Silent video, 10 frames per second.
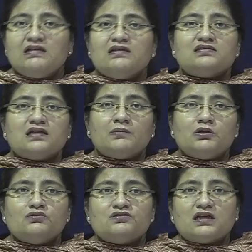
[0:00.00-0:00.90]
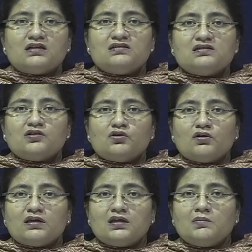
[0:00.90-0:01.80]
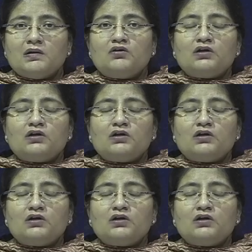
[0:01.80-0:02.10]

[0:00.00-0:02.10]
Some news channels are talking about